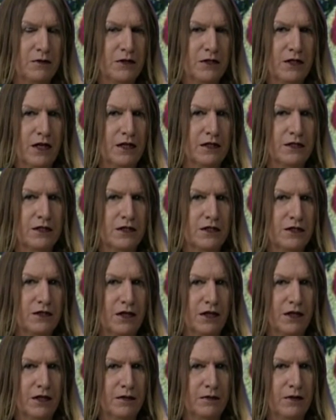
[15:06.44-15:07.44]
is
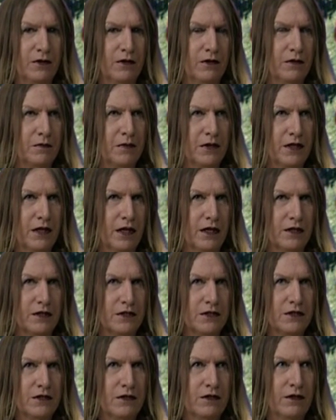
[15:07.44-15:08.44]
unsustainable
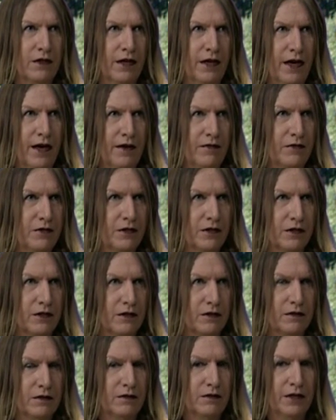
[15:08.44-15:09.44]
because they have
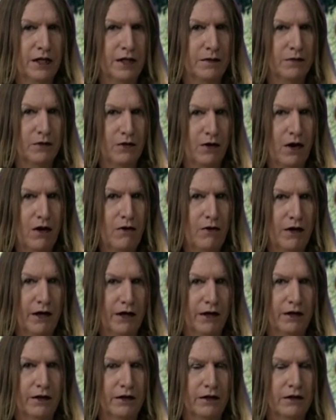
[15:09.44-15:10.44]
to keep
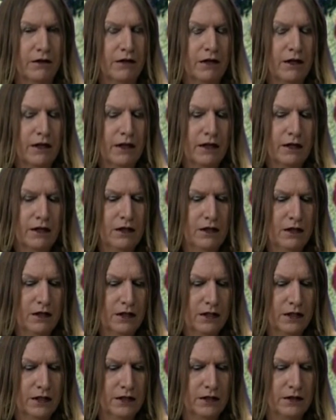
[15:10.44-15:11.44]
growing,
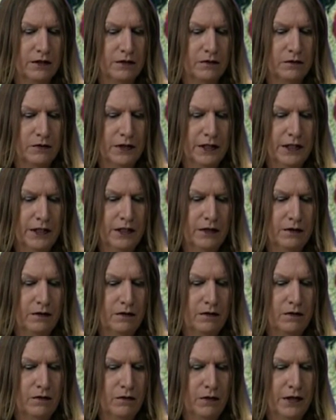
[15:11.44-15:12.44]
and we
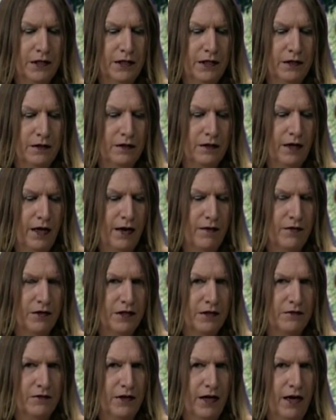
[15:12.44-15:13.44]
need to have a
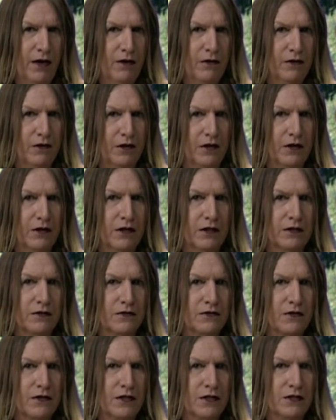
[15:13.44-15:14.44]
different outlook,
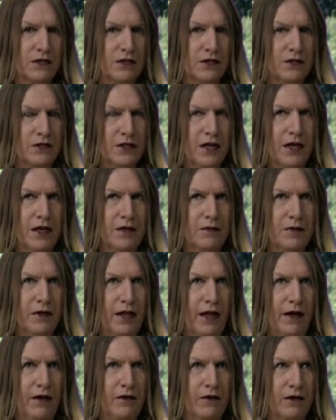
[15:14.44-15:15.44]
a sustainable
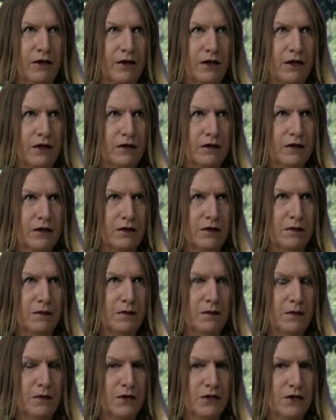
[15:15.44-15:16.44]
outlook to
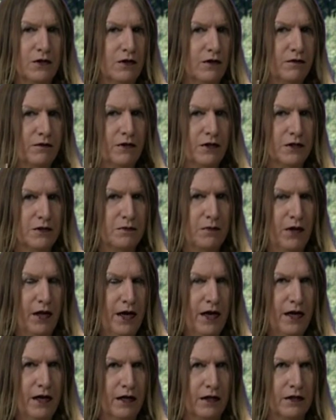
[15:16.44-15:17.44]
preserve this
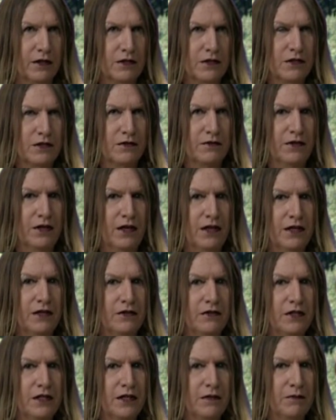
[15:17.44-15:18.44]
planet. This is a very
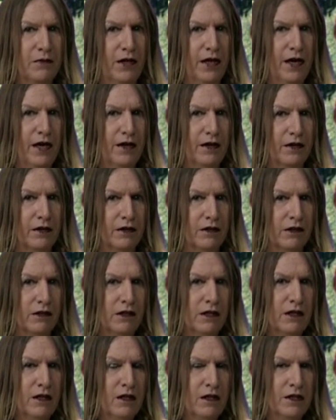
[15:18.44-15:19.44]
unique planet, and
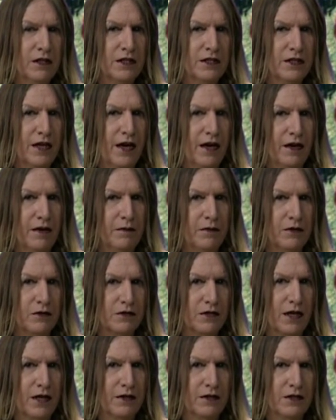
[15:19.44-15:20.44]
these
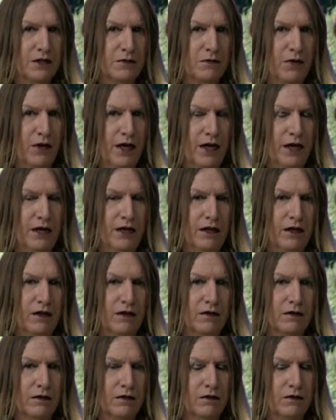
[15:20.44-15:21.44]
animals on this planet
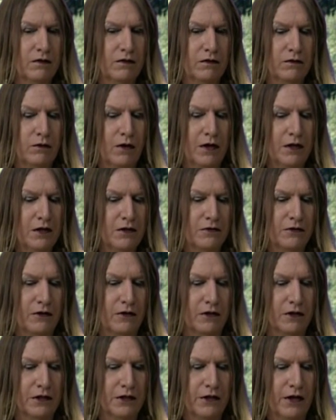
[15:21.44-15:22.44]
are
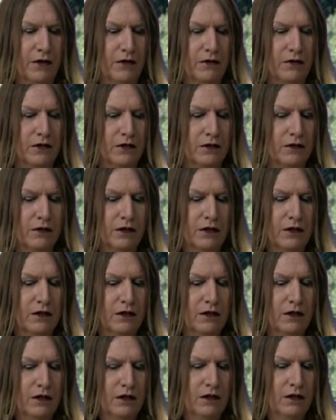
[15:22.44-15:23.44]
wonderful, you know,
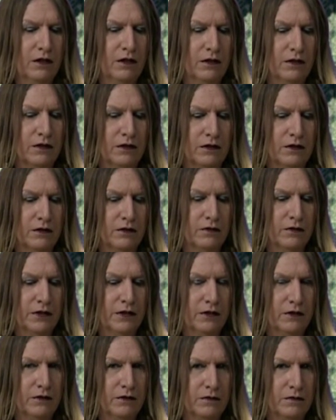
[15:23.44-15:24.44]
and we
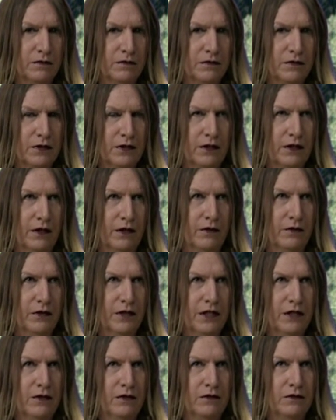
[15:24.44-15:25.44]

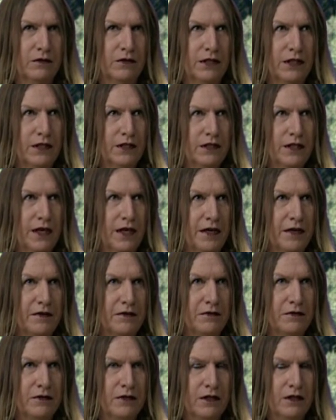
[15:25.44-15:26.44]
don't need to
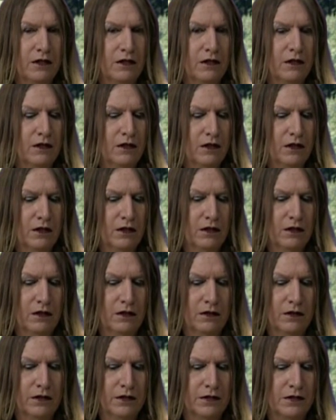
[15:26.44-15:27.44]
have
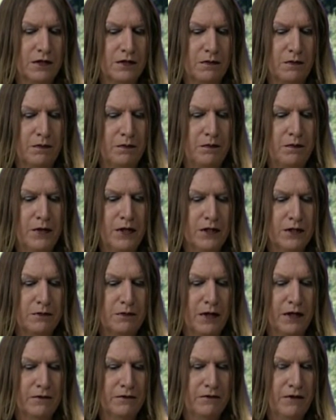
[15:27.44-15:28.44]
these
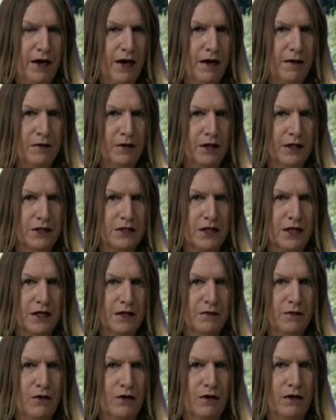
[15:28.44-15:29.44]
big families
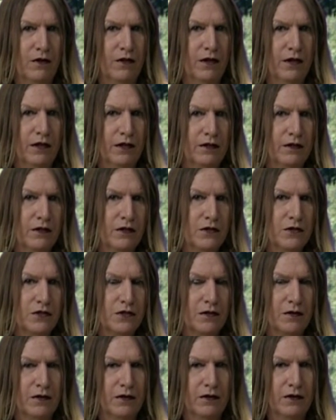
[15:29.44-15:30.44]
anymore. They used
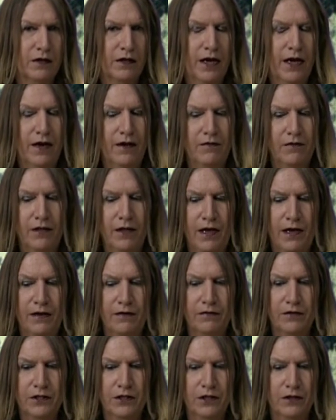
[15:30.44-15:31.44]
to have a lot
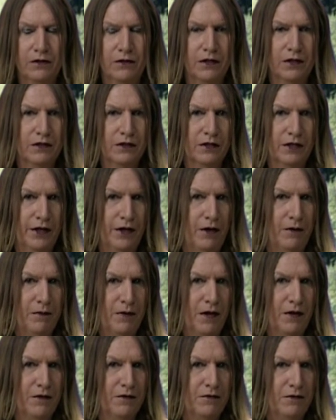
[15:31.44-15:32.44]
of children to help
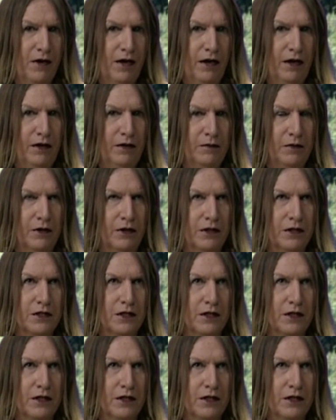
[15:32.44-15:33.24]
on the farm or